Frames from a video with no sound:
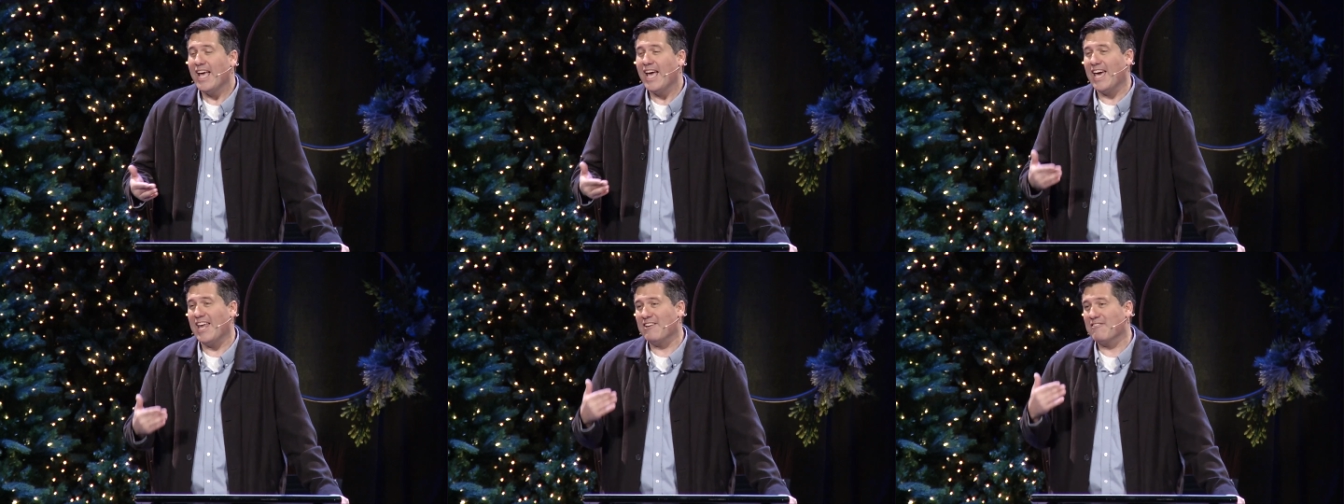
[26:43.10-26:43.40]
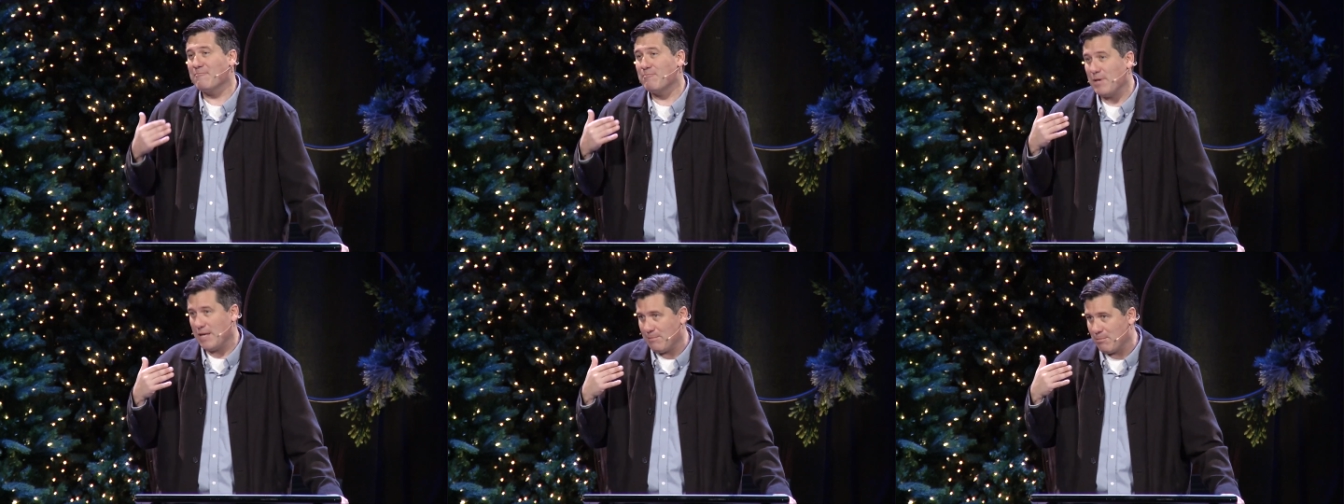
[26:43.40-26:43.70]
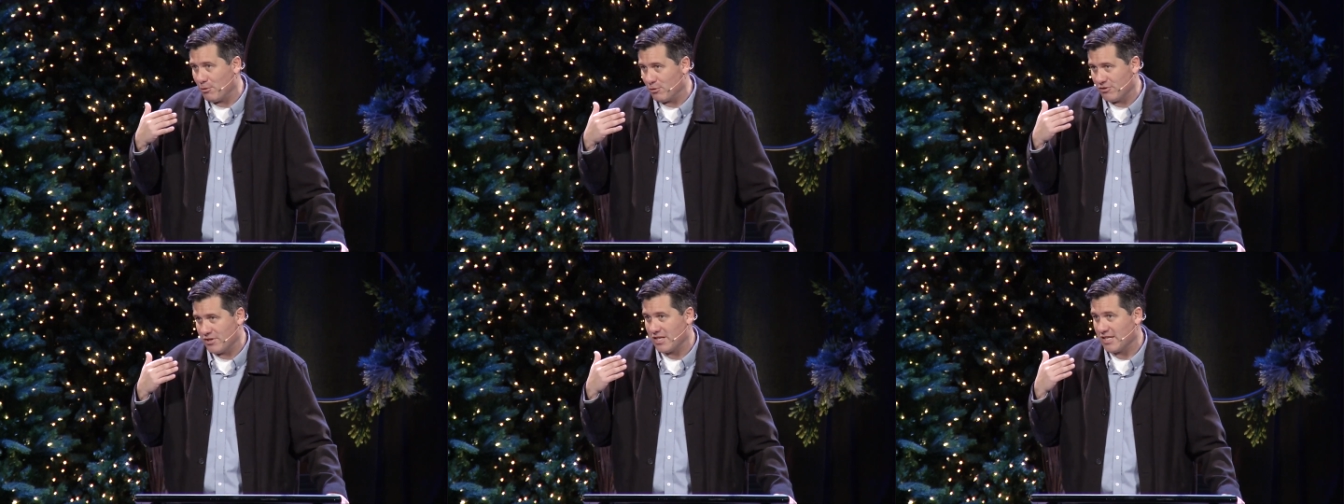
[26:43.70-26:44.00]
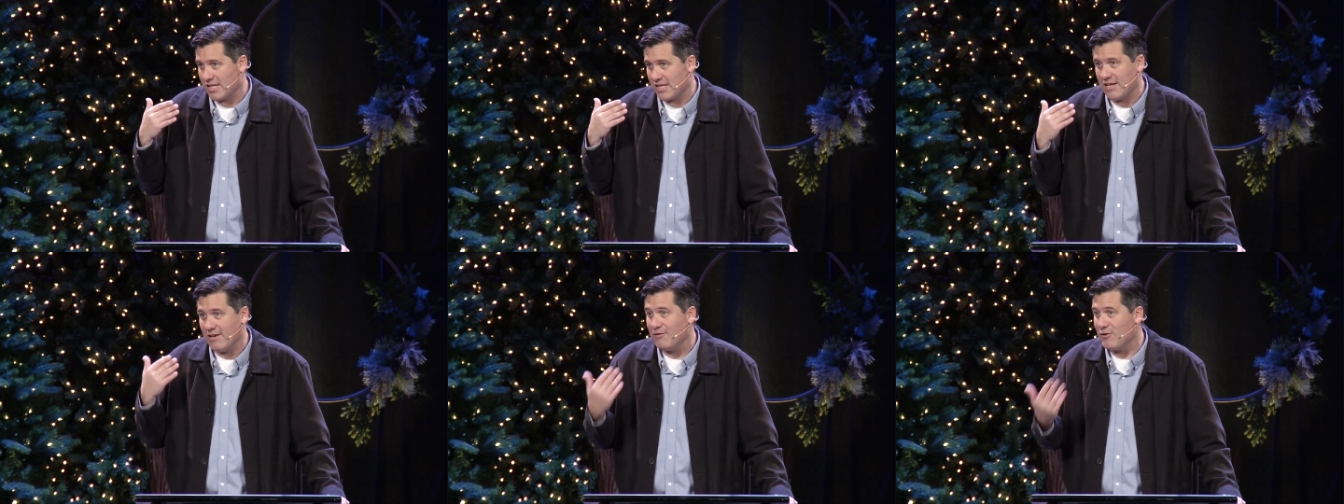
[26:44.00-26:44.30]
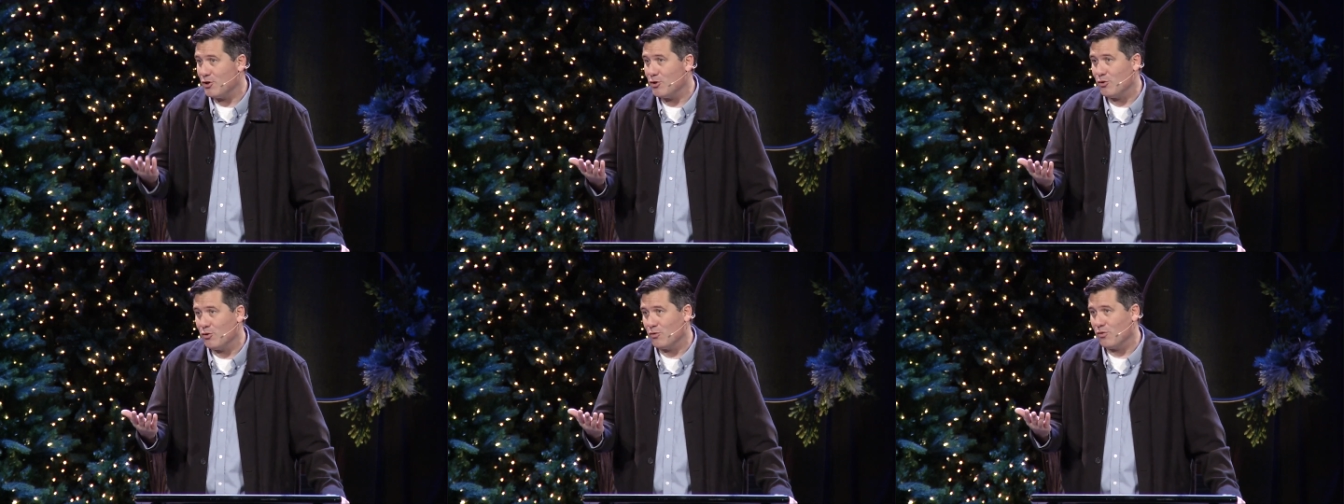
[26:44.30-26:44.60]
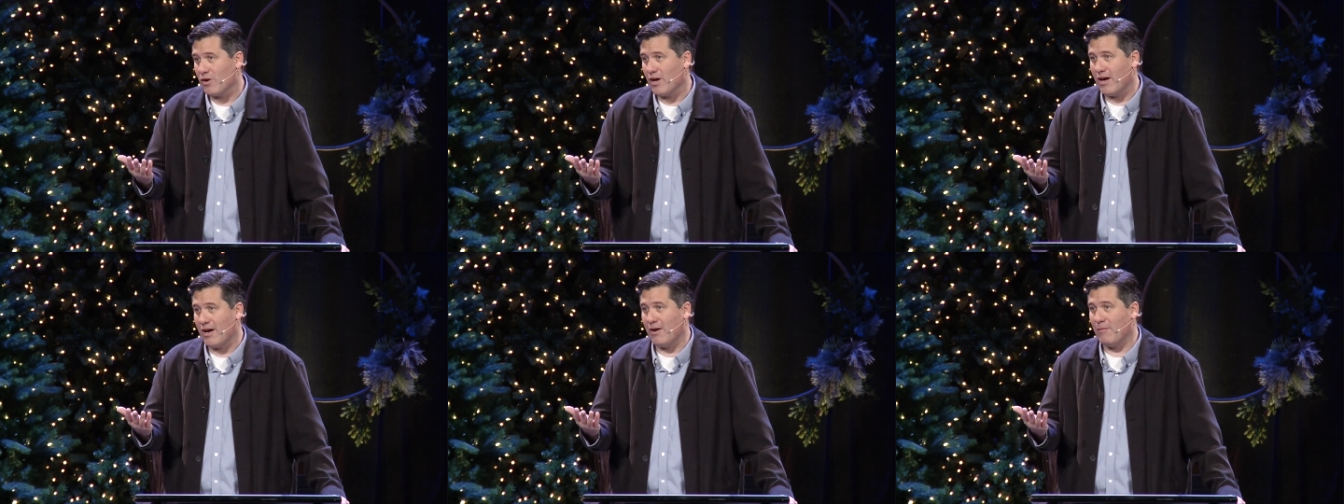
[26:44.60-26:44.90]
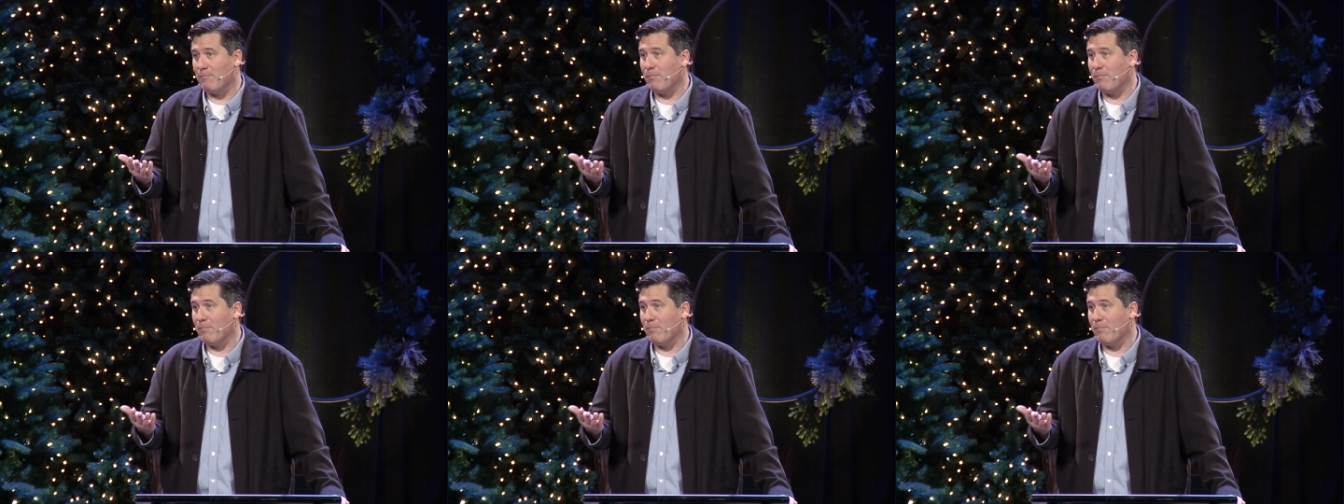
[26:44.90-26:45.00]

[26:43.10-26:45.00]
and if people didn't give you uh,